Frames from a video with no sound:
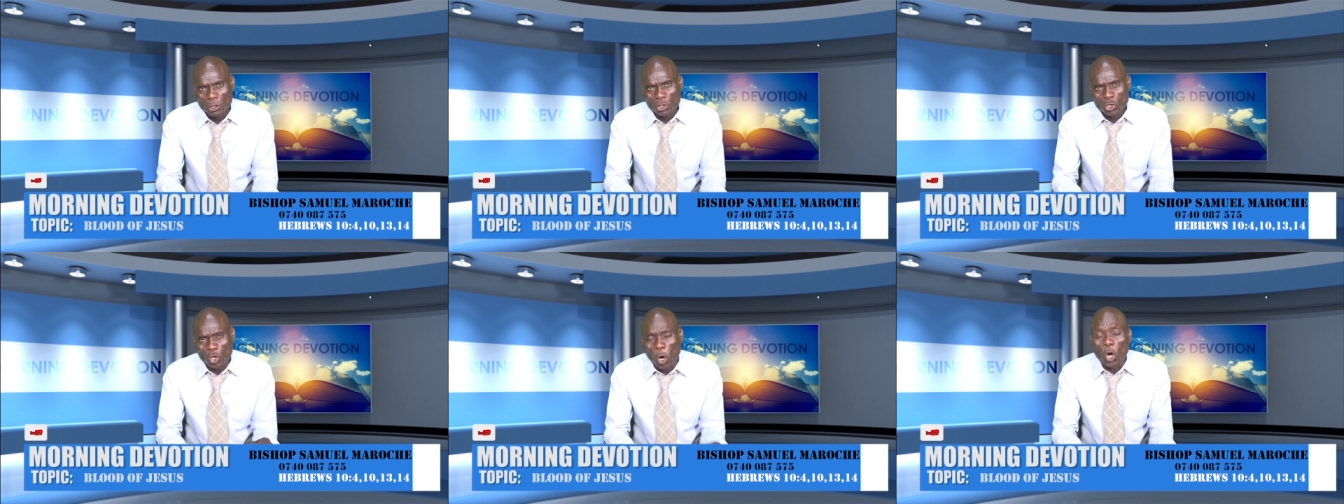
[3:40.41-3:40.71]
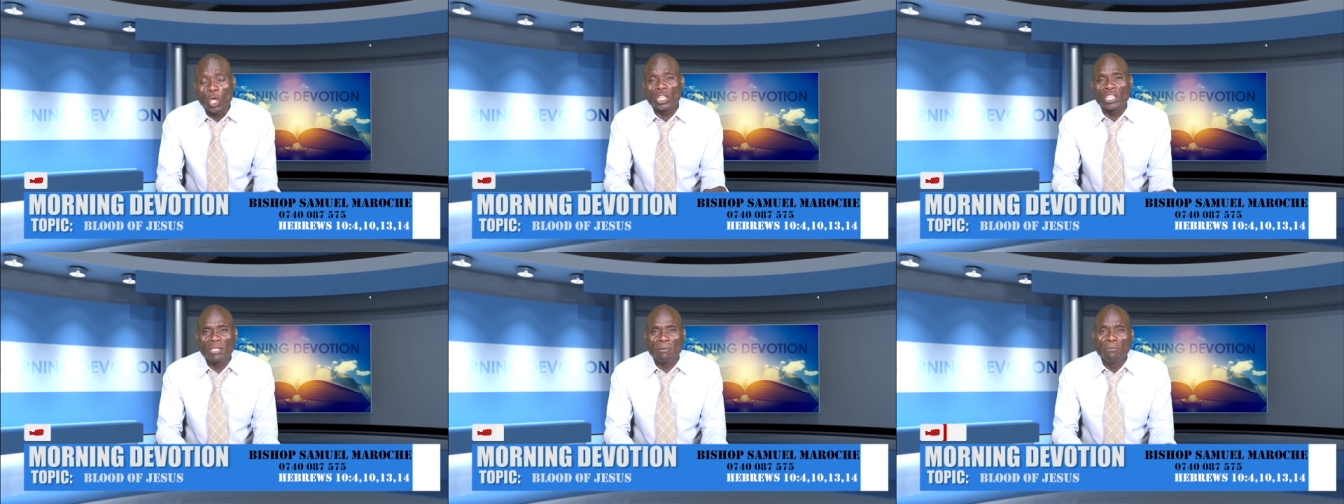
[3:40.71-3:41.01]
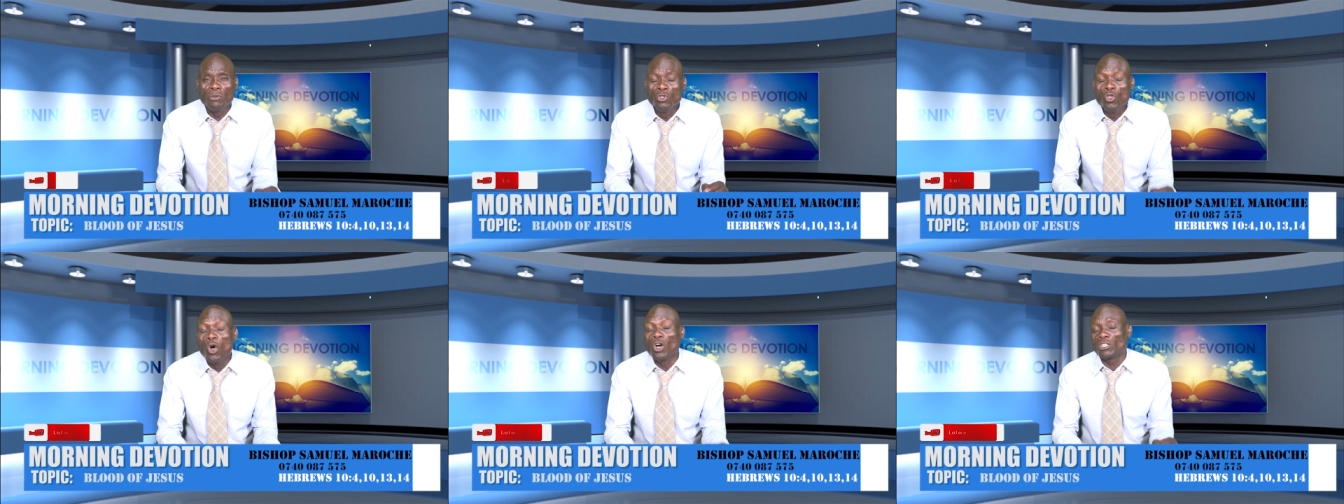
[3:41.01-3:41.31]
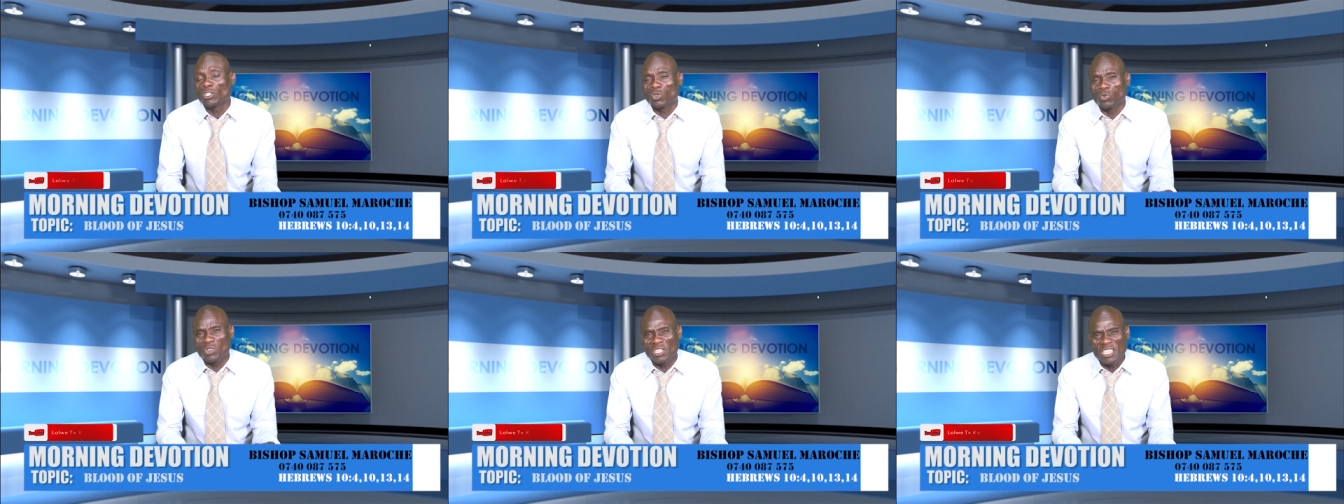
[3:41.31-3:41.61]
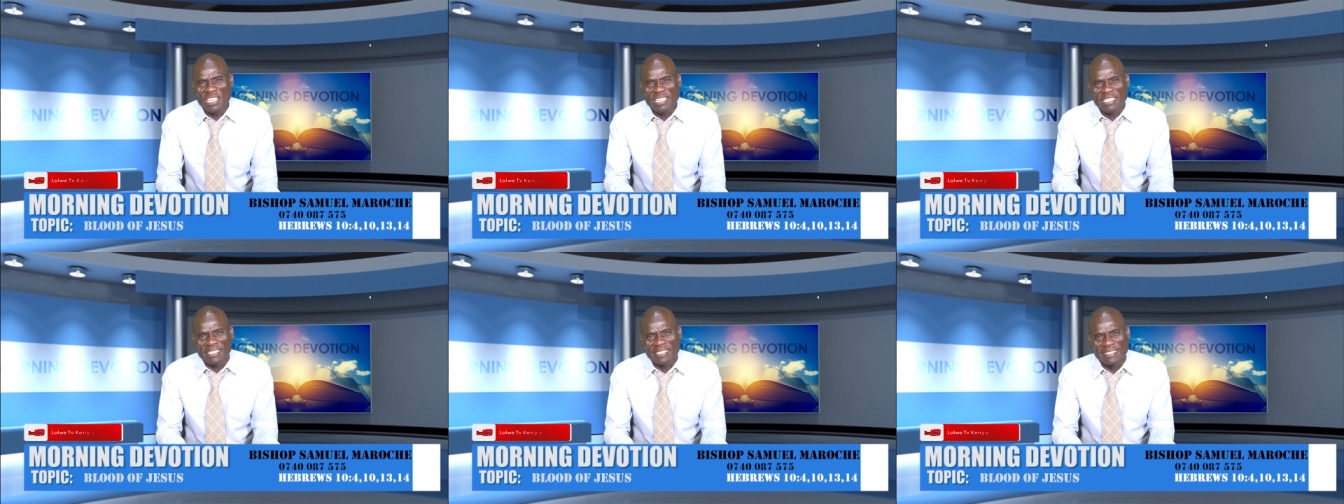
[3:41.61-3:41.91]
told him not to
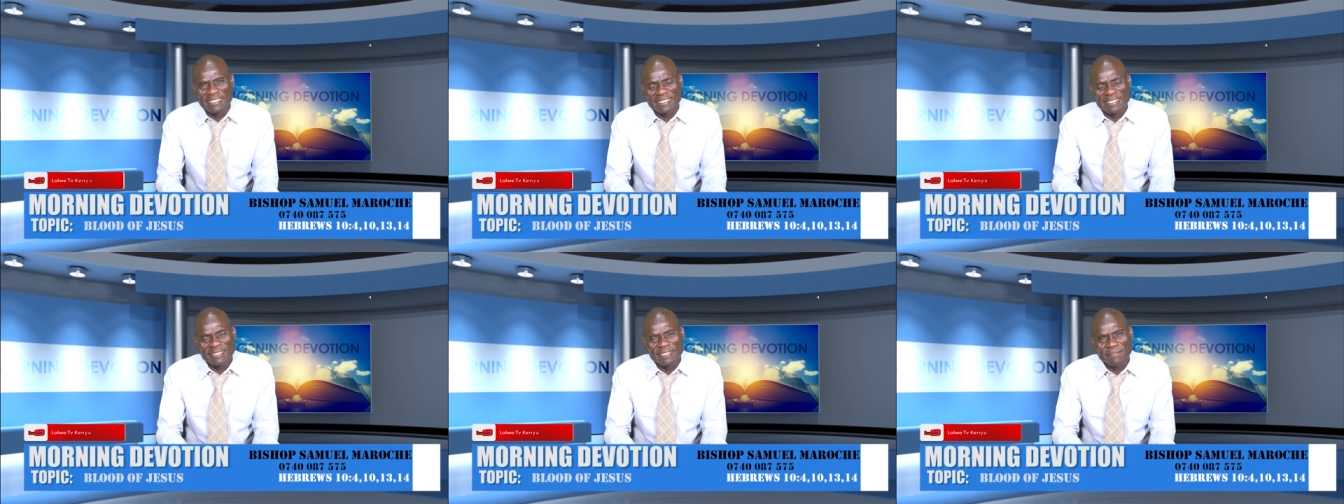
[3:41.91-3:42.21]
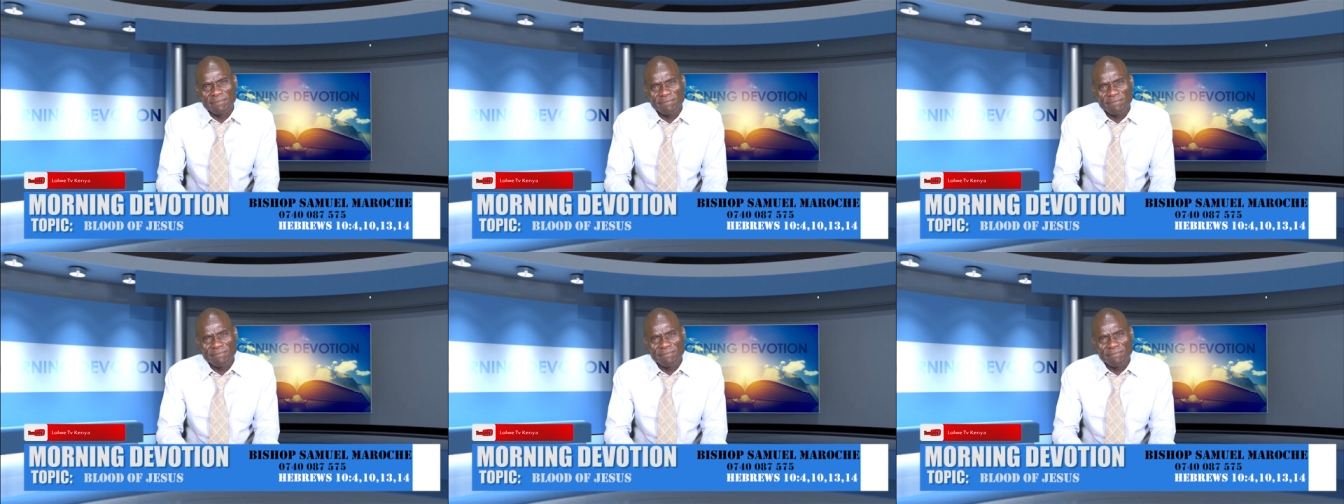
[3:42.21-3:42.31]
eat,